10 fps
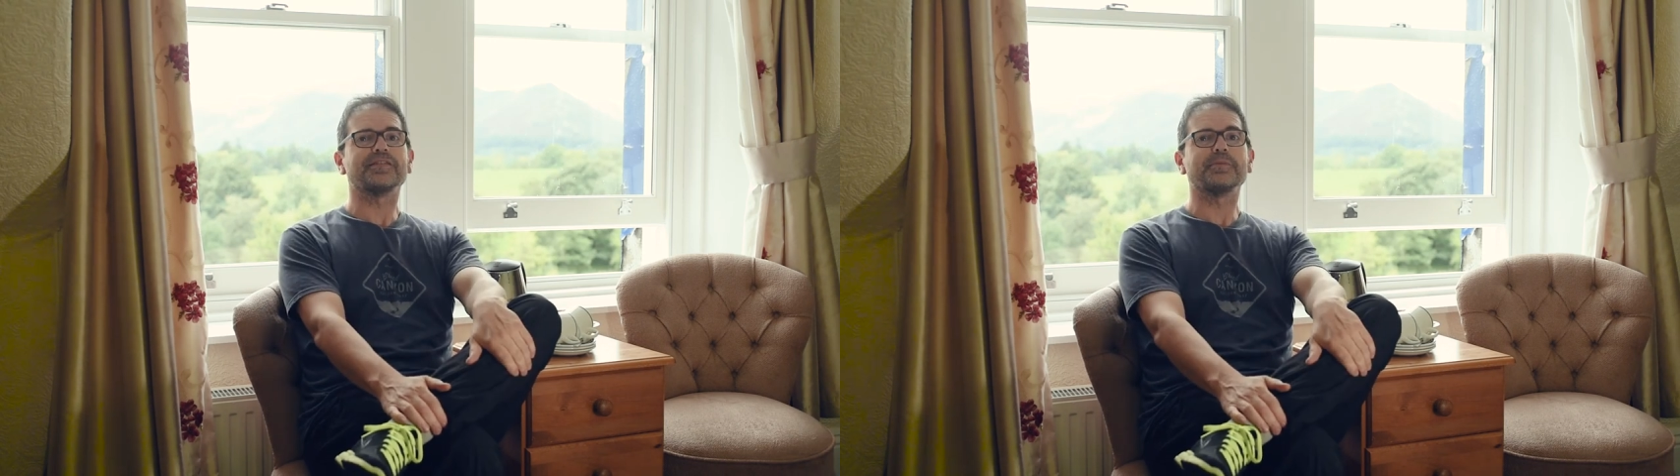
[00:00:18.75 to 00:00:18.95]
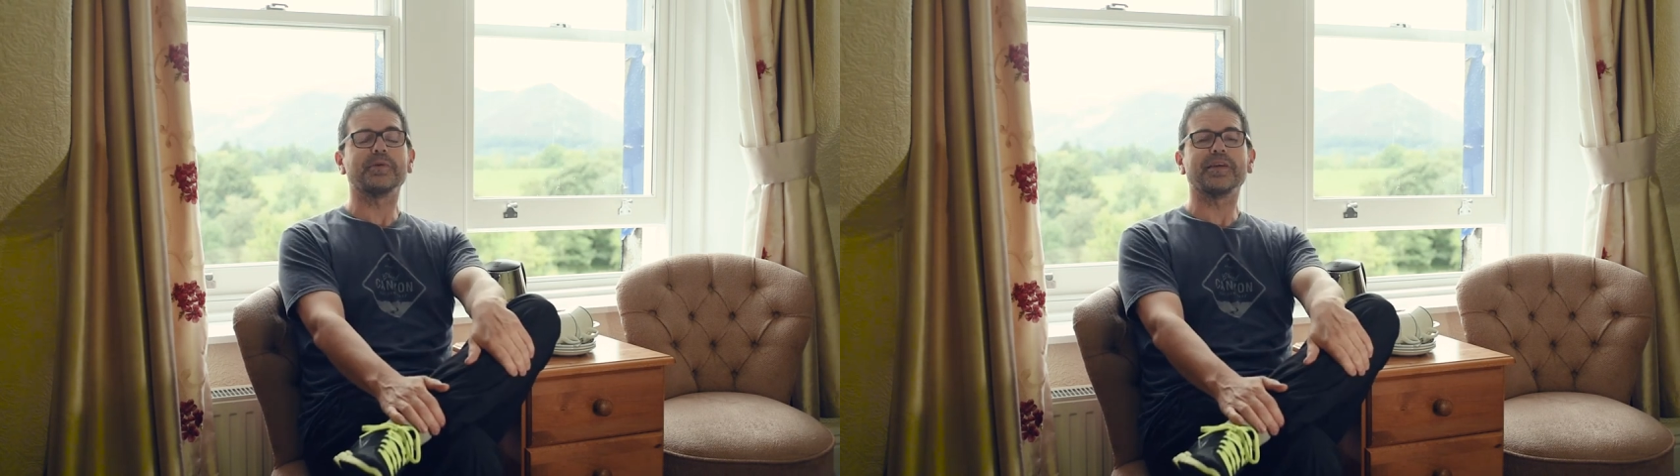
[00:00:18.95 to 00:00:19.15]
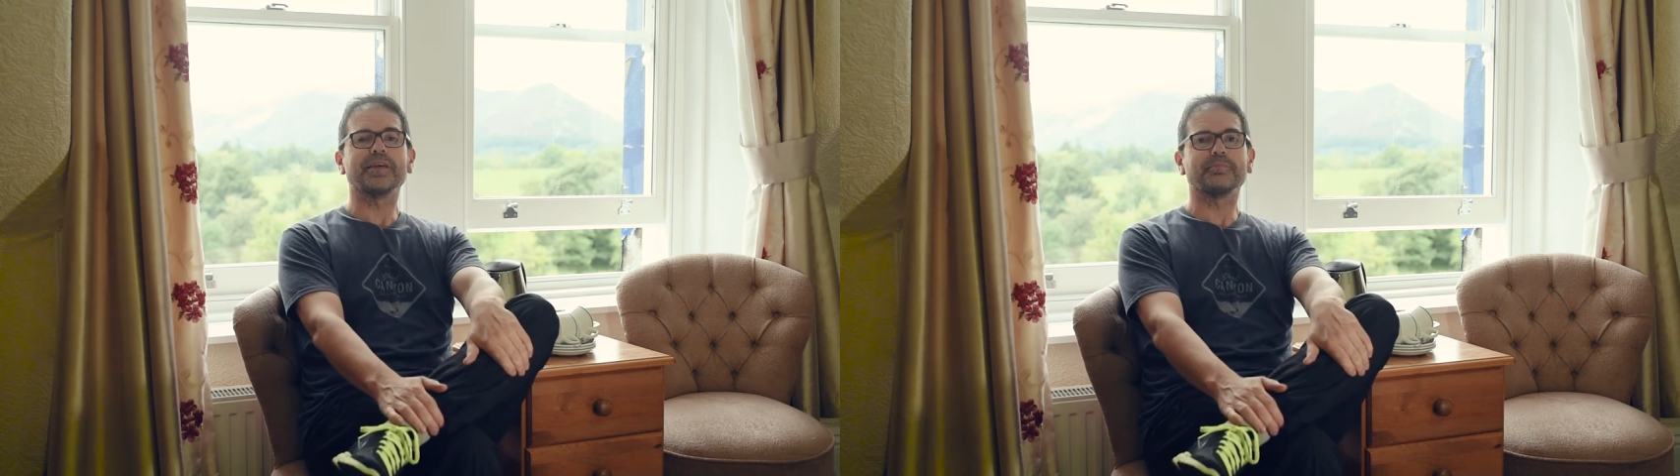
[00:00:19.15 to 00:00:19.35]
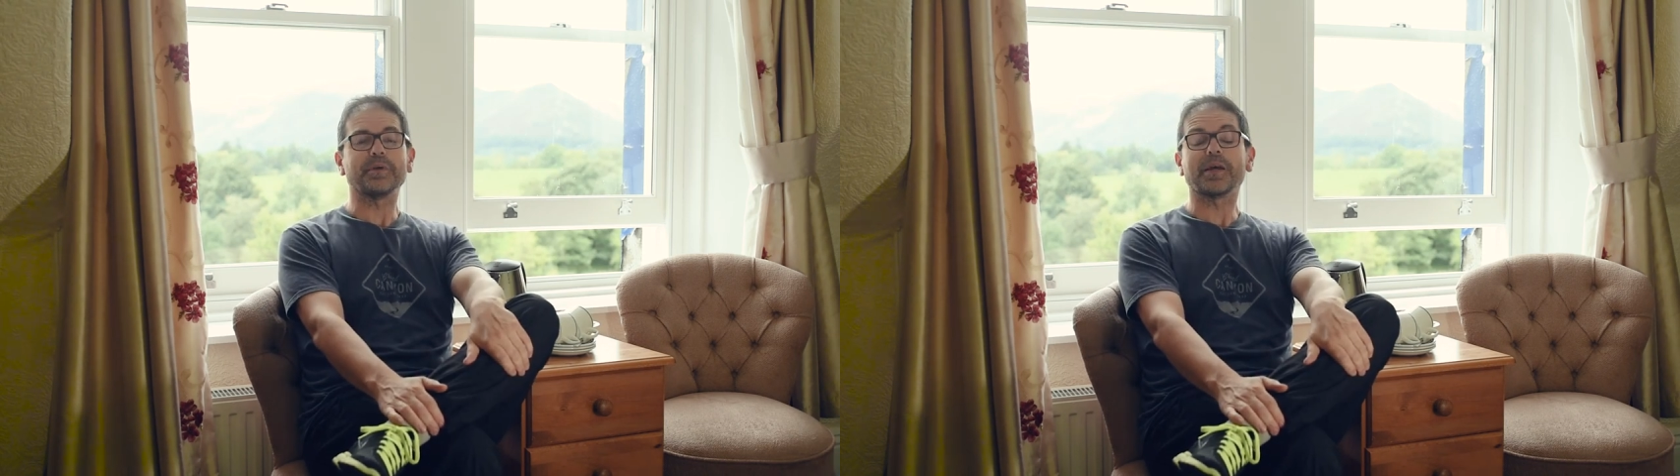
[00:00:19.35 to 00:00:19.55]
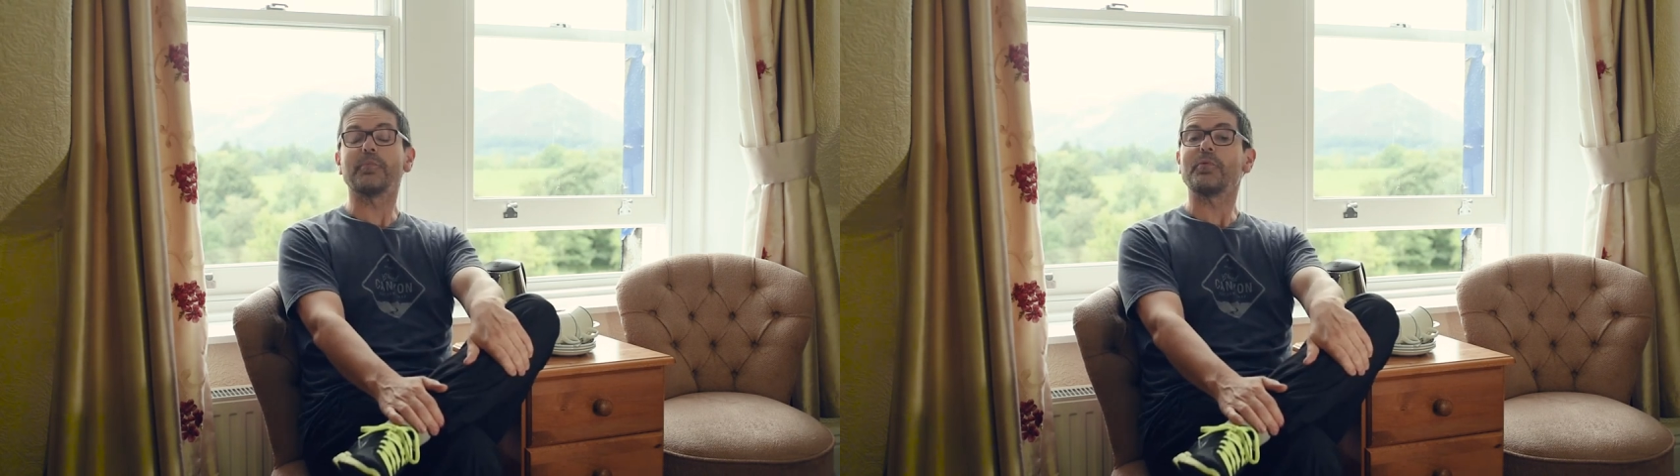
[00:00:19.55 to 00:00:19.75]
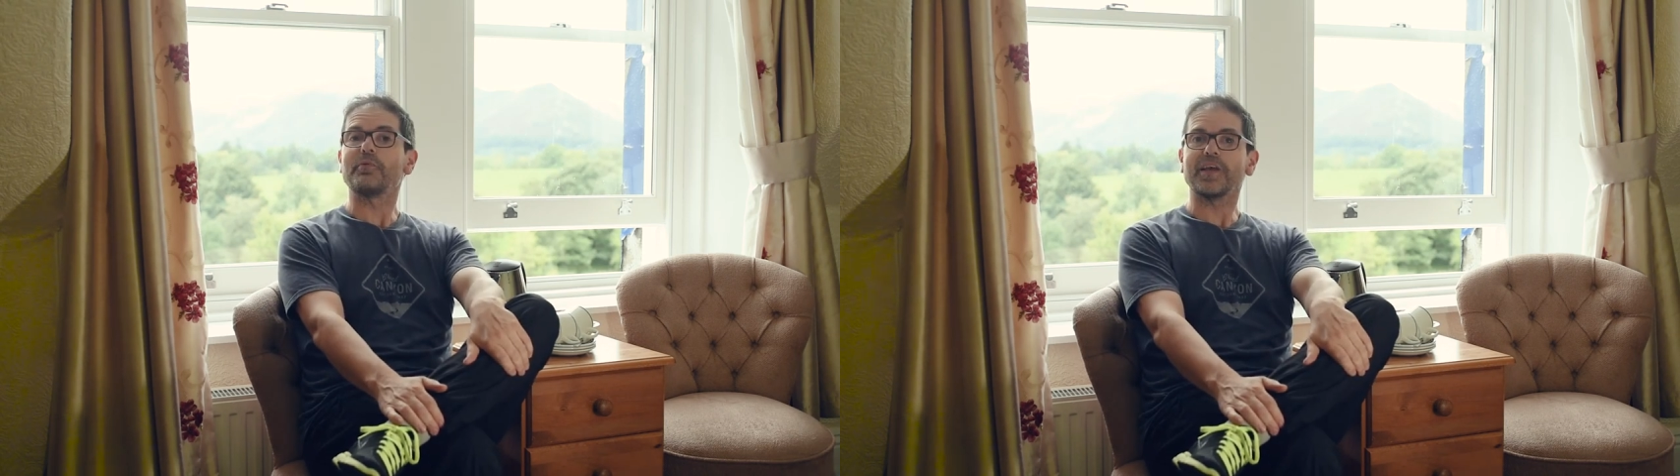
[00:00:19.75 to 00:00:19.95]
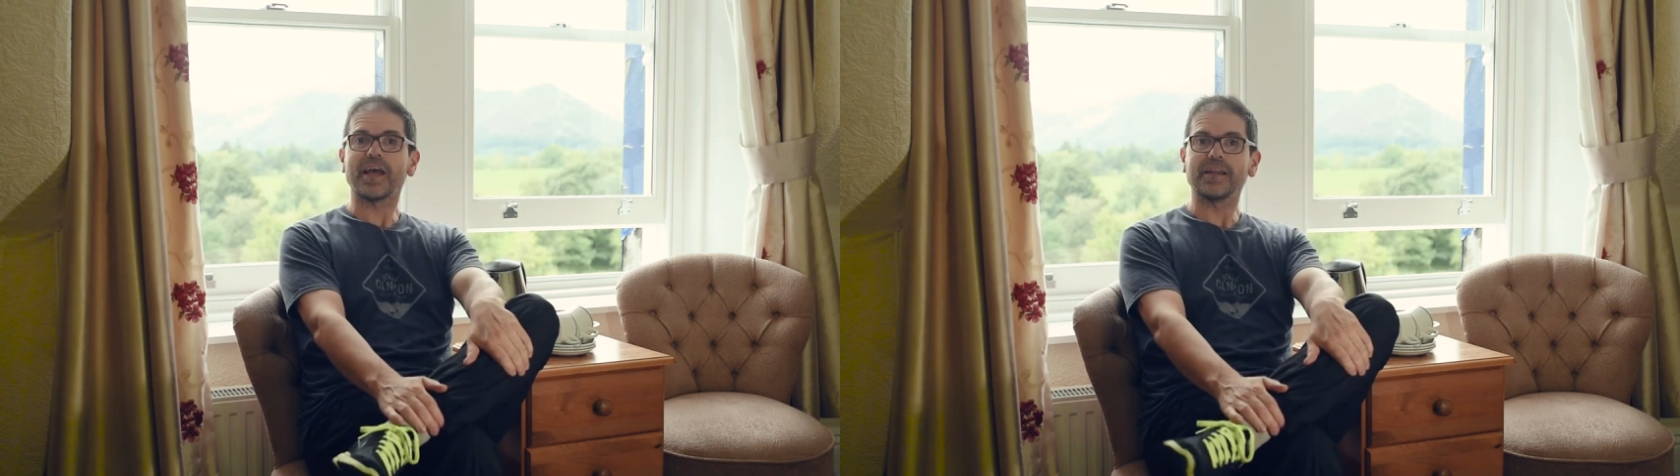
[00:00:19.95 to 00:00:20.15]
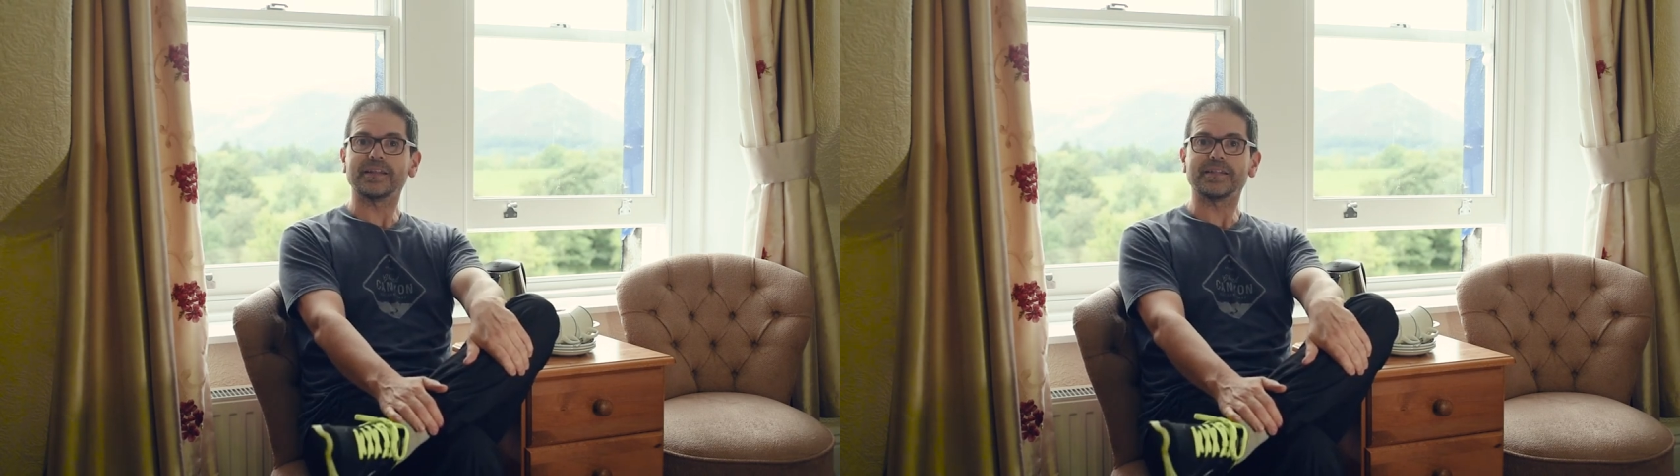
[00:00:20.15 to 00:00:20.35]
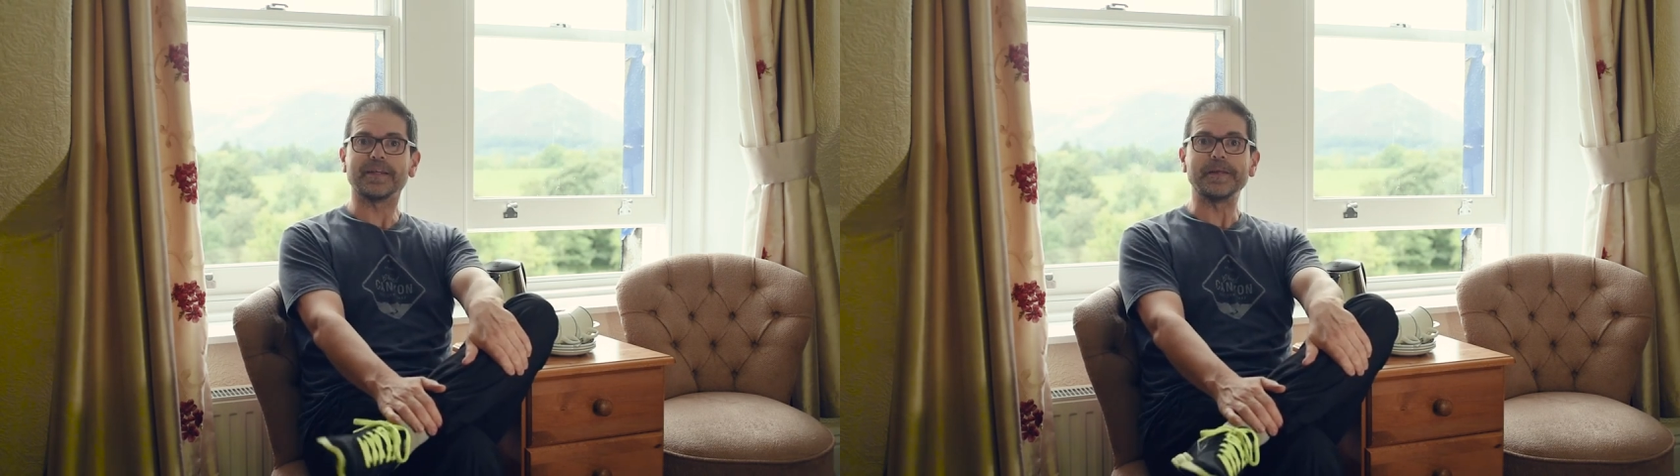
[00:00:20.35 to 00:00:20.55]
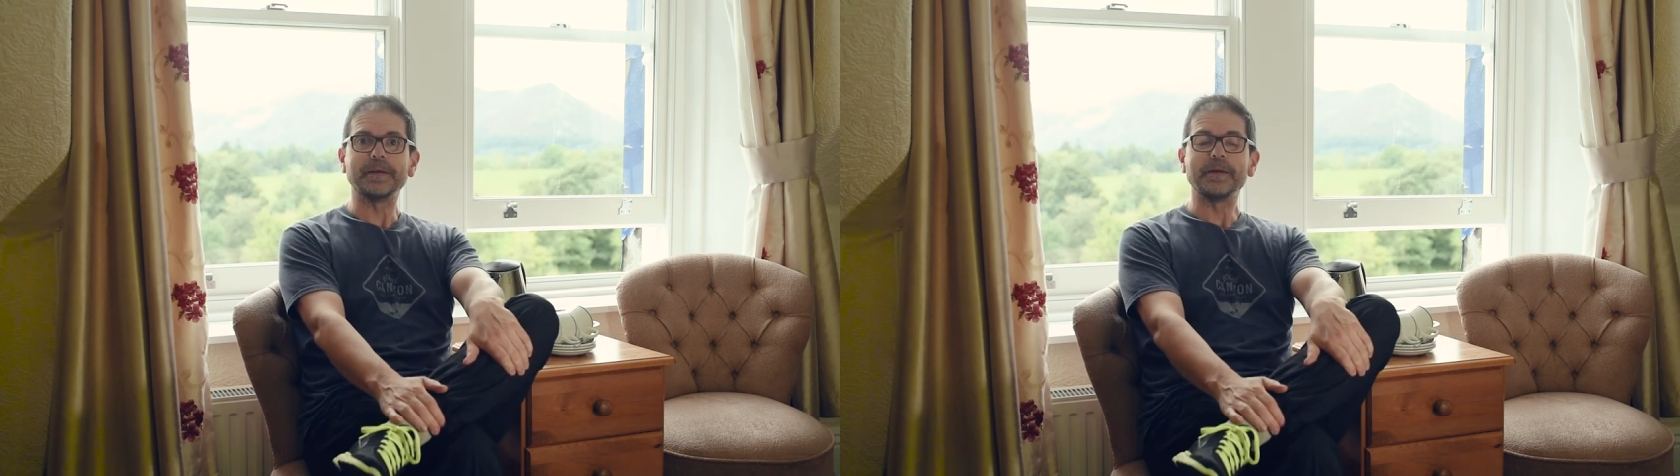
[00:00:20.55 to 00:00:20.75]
to become a reality.